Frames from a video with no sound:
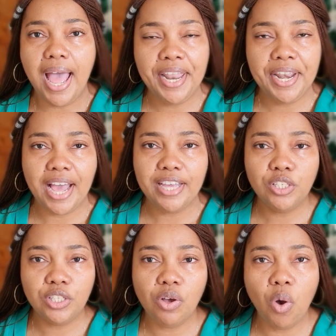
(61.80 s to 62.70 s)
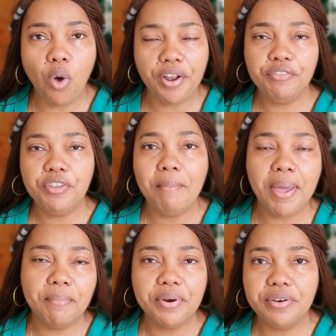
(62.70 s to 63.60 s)
And I saw one of the
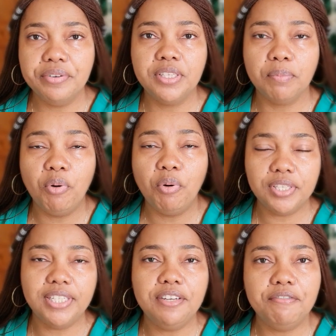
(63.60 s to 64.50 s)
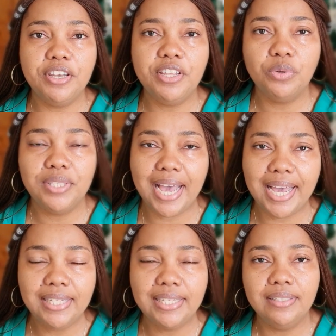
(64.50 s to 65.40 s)
members posted a video
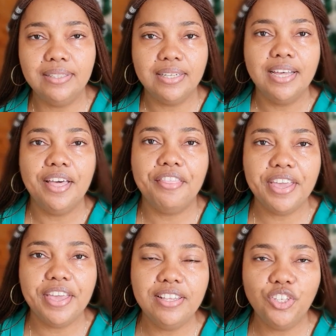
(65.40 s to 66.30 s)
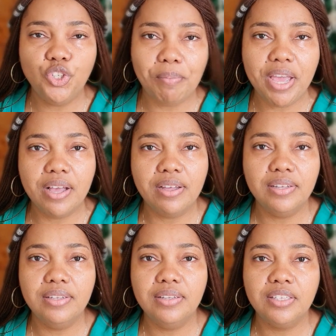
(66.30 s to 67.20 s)
titled Things
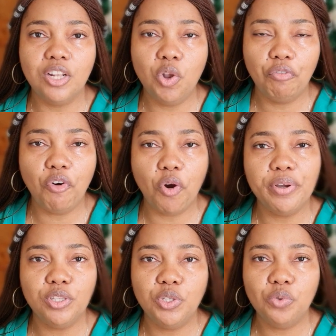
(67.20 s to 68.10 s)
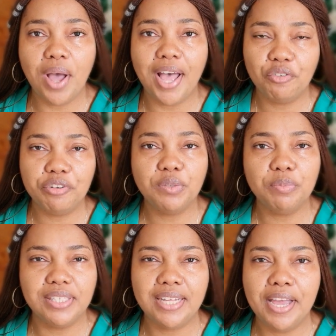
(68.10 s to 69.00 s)
Jamaicans Look Forward To At
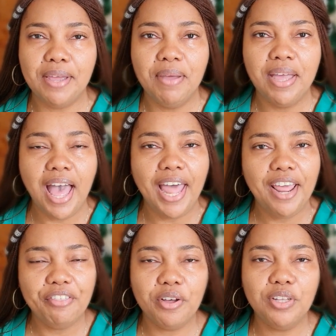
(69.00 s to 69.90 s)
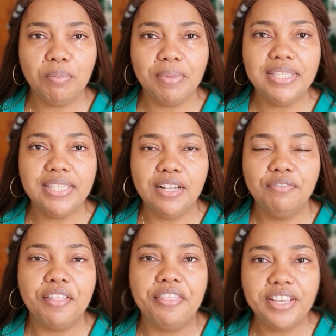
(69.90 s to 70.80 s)
Christmas Time. And I thought to
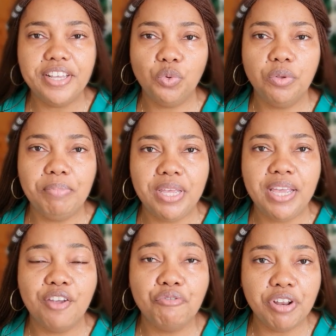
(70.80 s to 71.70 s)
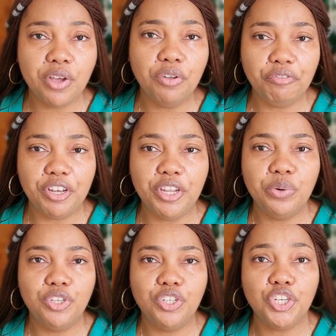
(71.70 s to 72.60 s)
myself, this would be a really good
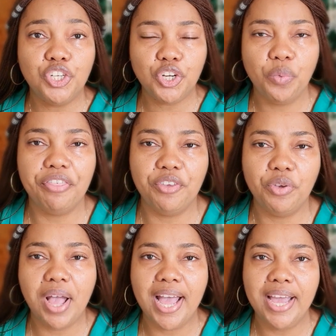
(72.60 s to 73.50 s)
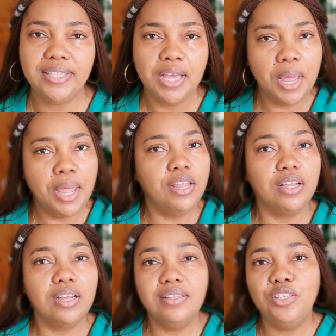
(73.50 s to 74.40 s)
video to share with you guys.
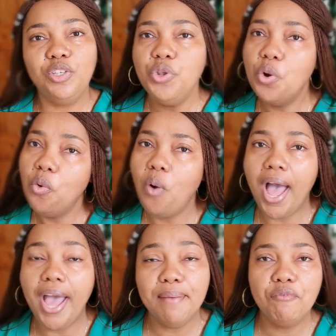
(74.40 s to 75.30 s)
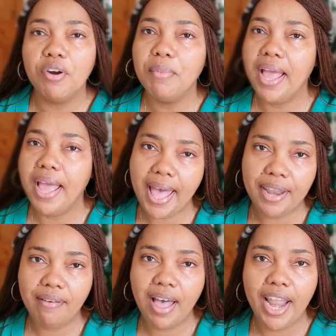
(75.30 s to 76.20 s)
Because, you know, I am from
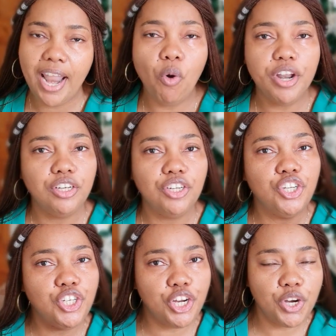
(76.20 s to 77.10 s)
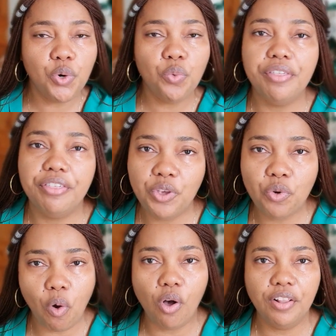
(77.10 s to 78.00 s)
Guyana and I want to share with
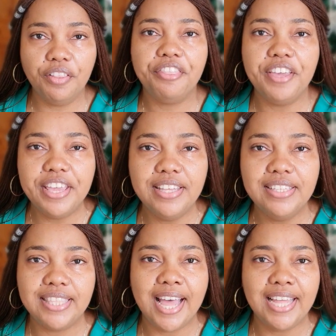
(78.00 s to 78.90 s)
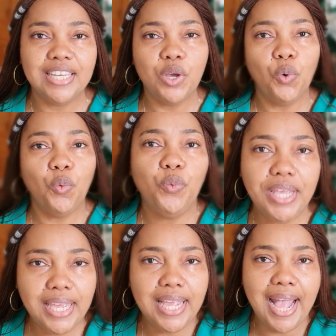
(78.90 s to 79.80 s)
you all things that
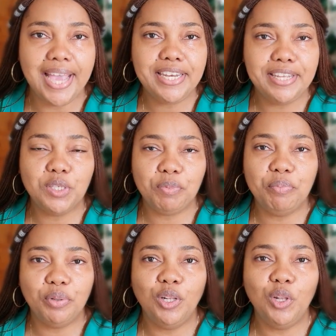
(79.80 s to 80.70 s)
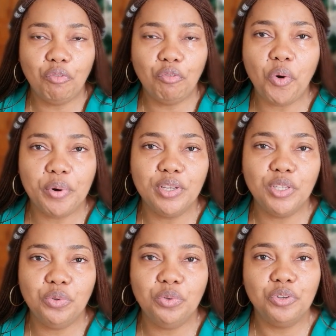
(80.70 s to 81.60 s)
we Guyanese people look
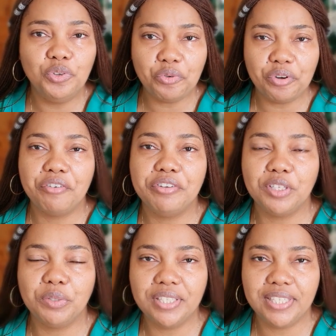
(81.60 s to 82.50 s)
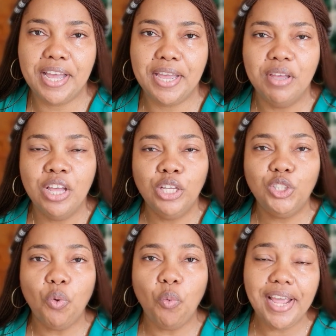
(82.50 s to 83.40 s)
forward to during Christmas time.
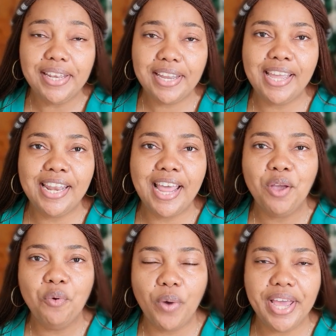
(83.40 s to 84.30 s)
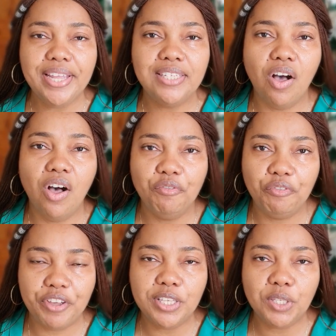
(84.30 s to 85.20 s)
So what I did, I went
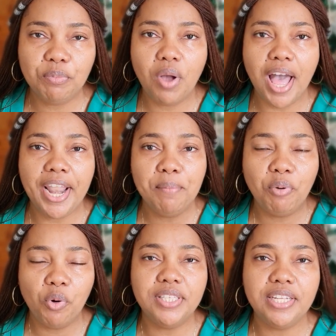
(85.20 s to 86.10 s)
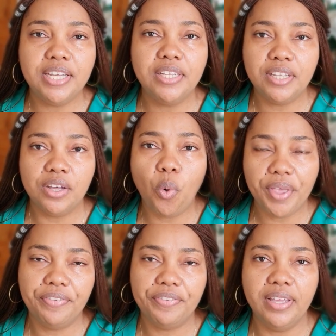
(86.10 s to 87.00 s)
on Facebook and I posted the
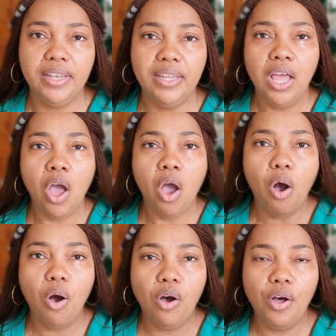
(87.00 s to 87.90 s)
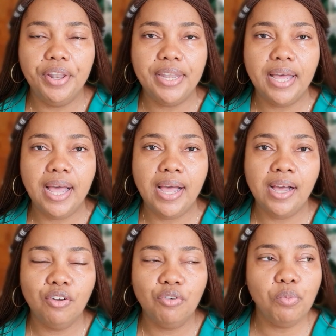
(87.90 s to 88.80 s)
question on
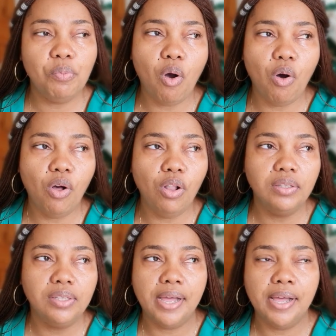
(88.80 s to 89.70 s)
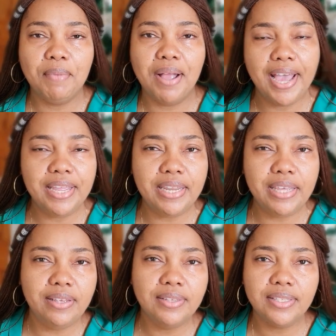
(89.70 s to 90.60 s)
a group called
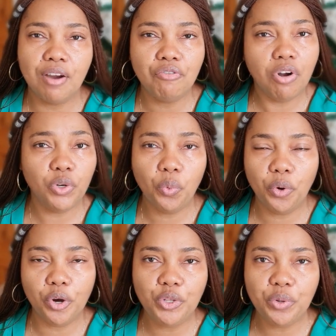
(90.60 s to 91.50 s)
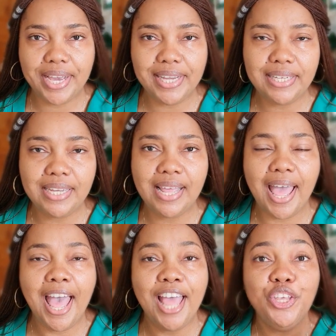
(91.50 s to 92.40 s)
Guyanese Around the World
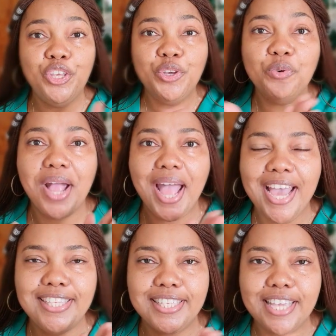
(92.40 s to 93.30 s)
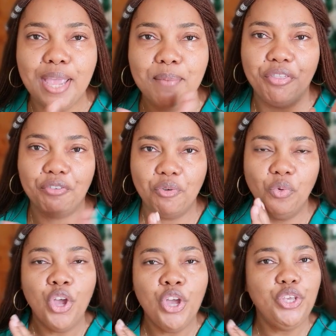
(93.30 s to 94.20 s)
United, and you guys came
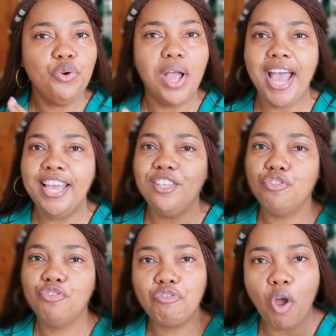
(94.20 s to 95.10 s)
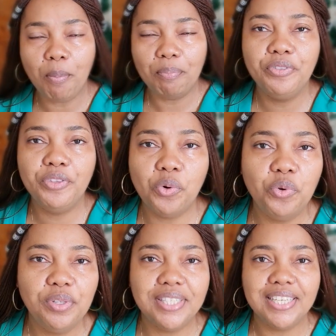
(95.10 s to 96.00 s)
through. You guys dropped
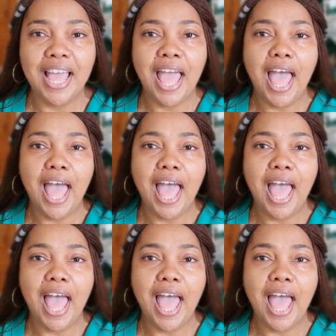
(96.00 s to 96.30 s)
those